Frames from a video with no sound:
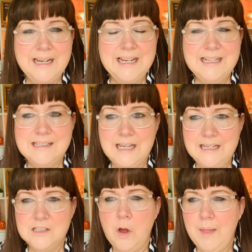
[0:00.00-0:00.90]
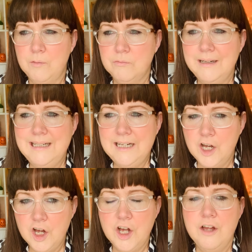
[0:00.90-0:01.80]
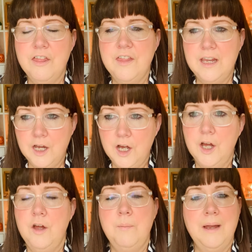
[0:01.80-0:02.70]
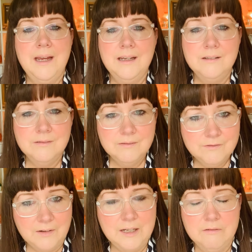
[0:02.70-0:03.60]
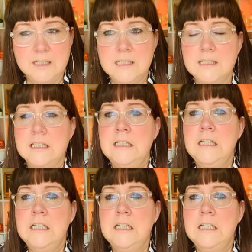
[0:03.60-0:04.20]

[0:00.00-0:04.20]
it's got that really earthy, herby fragrance.